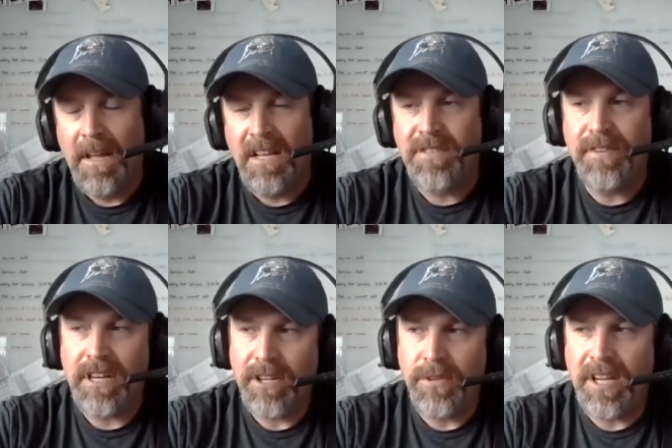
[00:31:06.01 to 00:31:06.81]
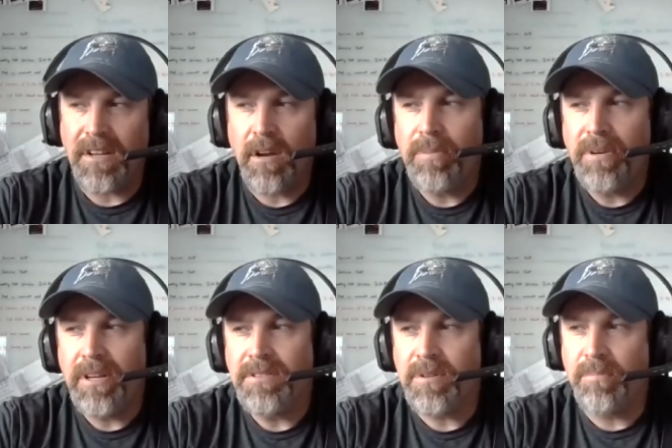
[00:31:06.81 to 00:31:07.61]
it's a very unique
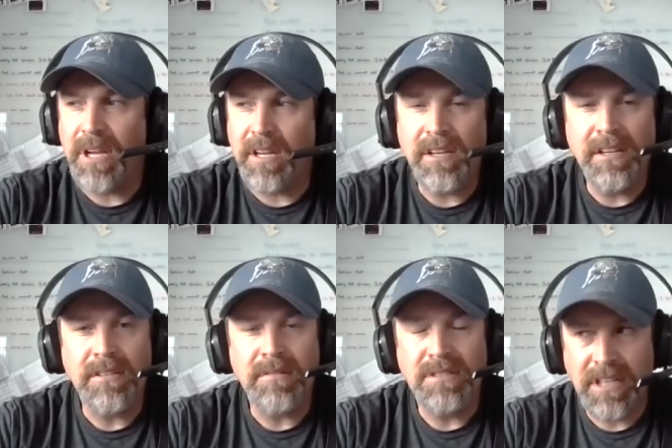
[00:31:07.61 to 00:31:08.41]
company so being in